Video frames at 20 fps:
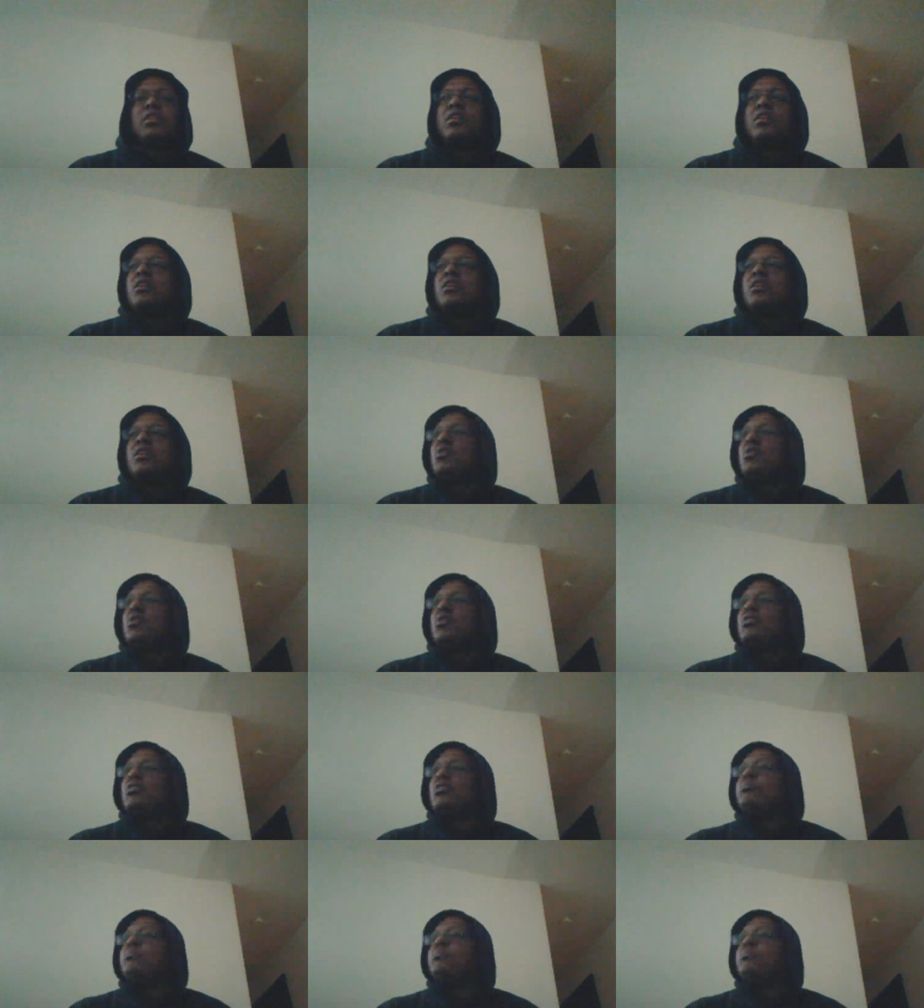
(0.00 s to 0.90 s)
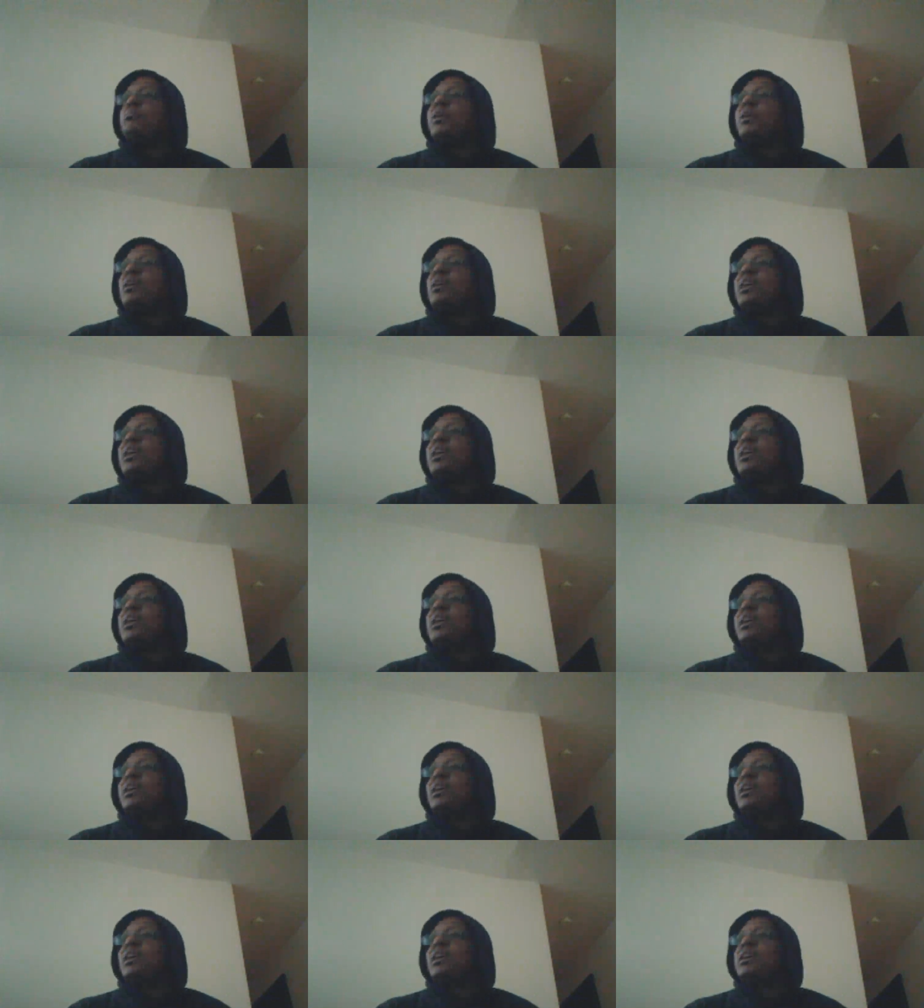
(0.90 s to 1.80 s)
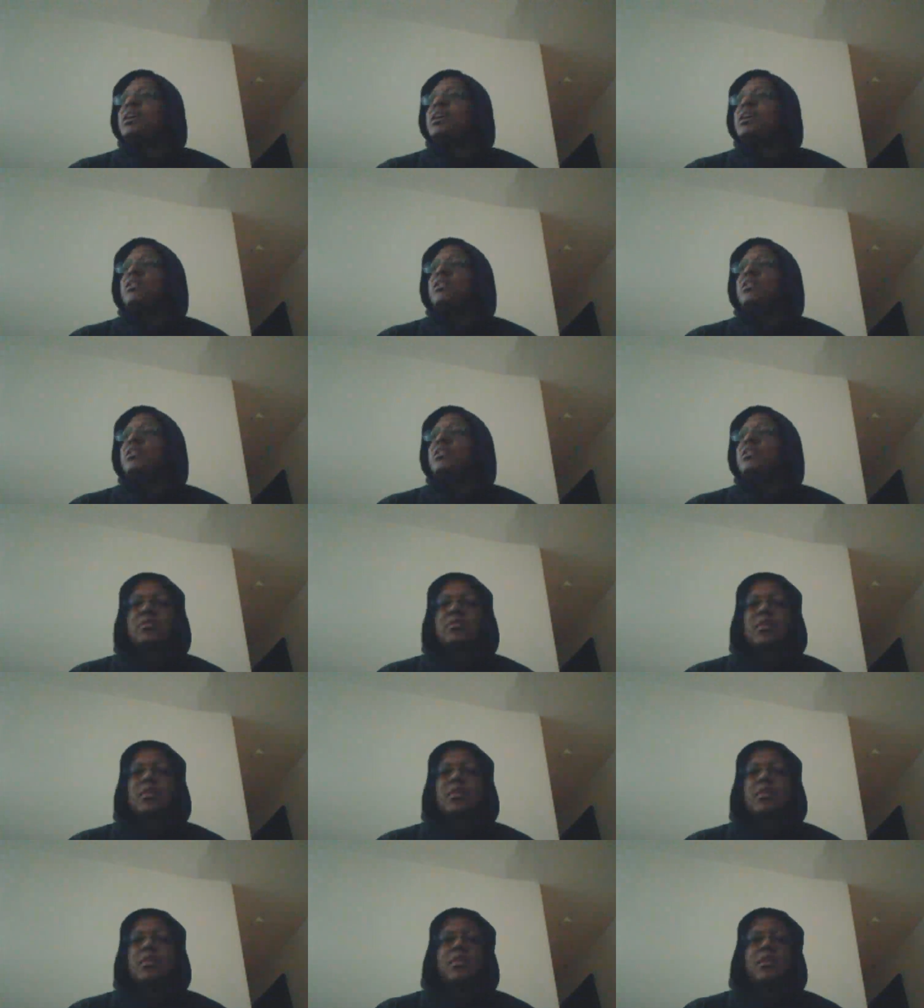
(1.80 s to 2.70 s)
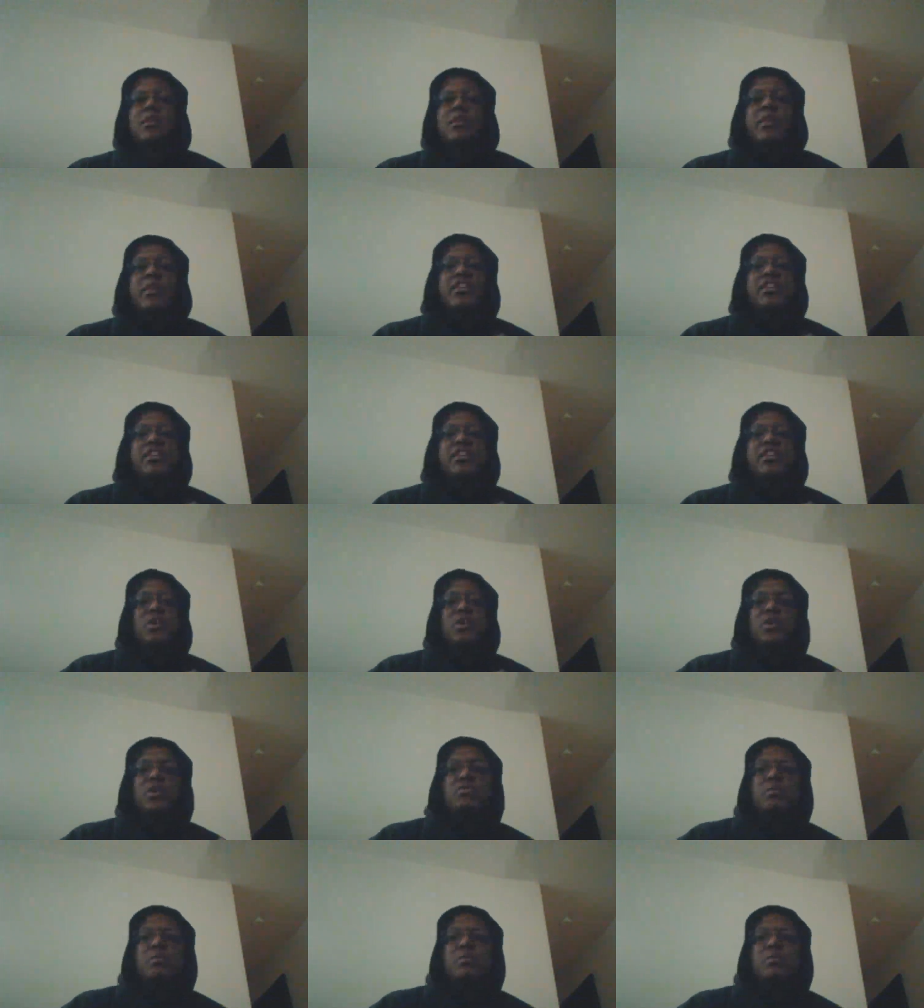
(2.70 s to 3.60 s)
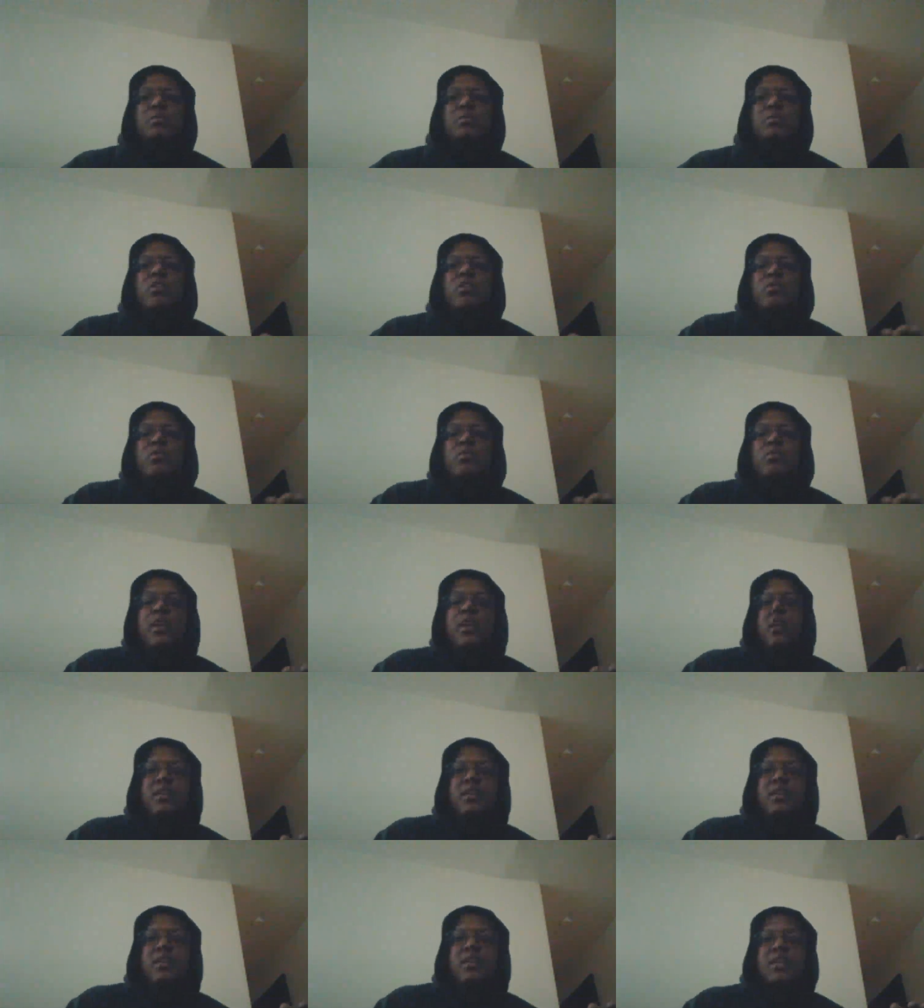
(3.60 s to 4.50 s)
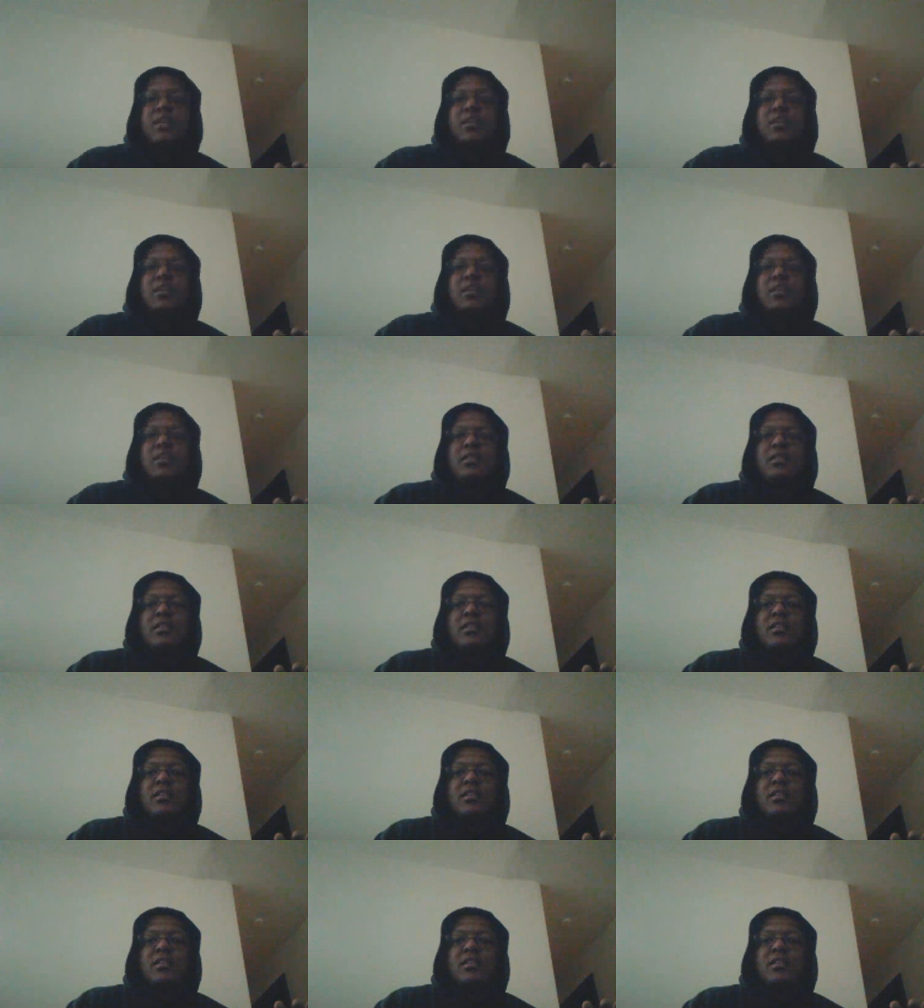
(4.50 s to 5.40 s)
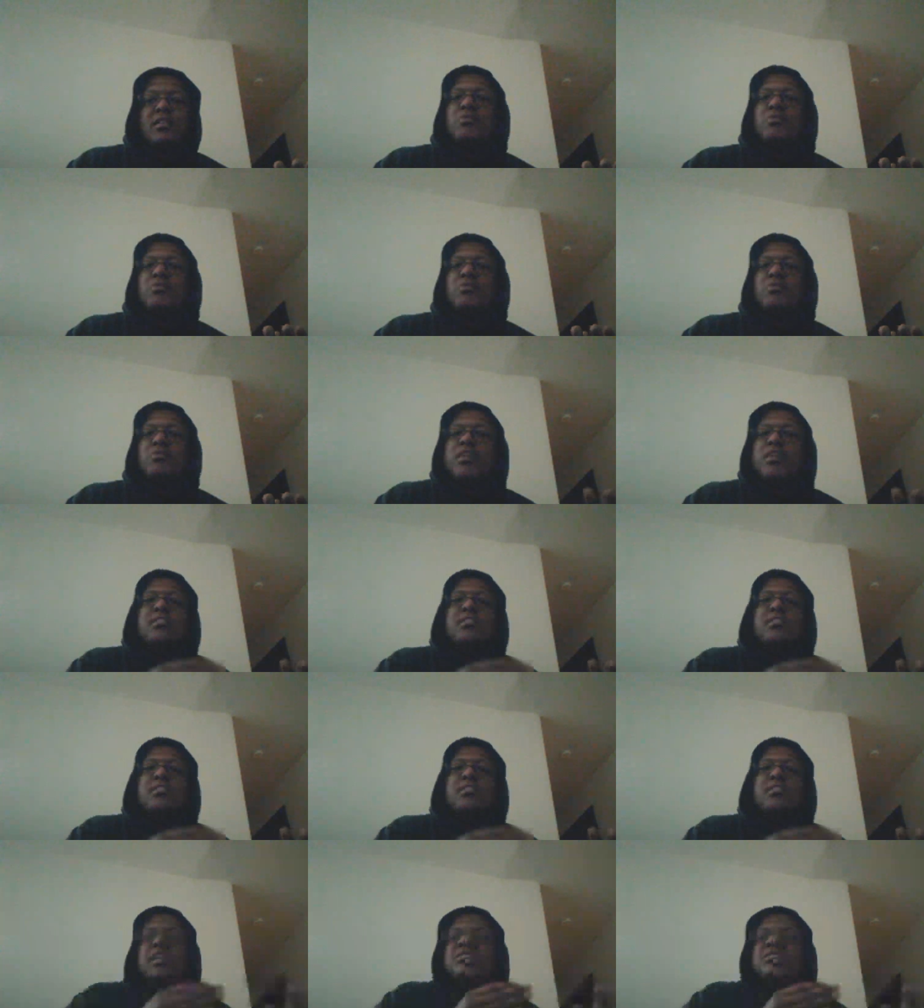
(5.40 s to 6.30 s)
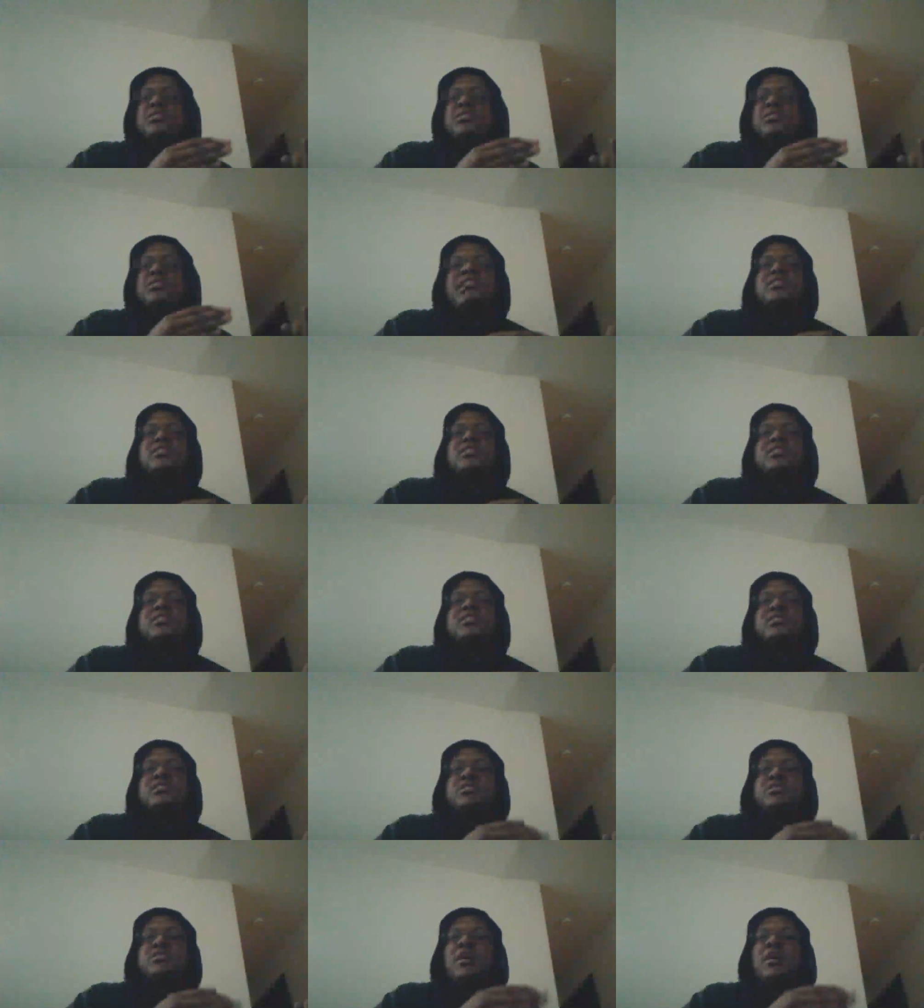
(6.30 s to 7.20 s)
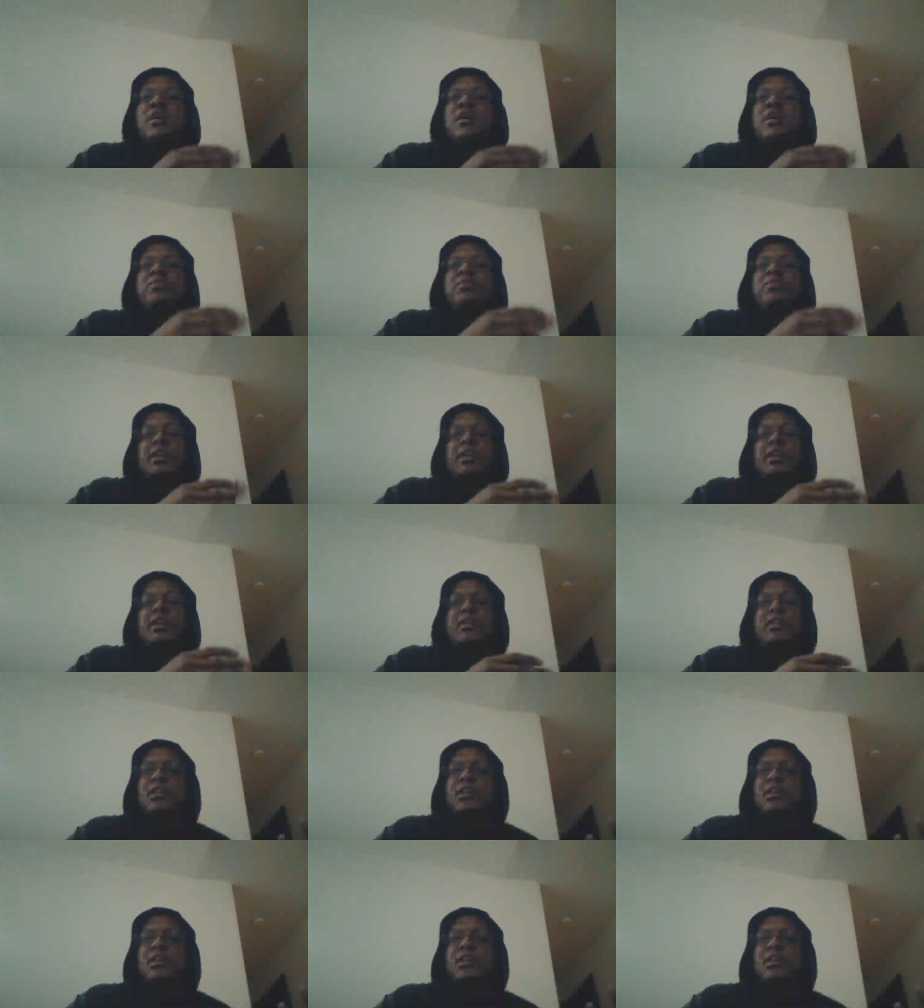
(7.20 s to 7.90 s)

I'm a man that can't stand up. But I showed them already. I don't need to keep seasoning them, so I bland up.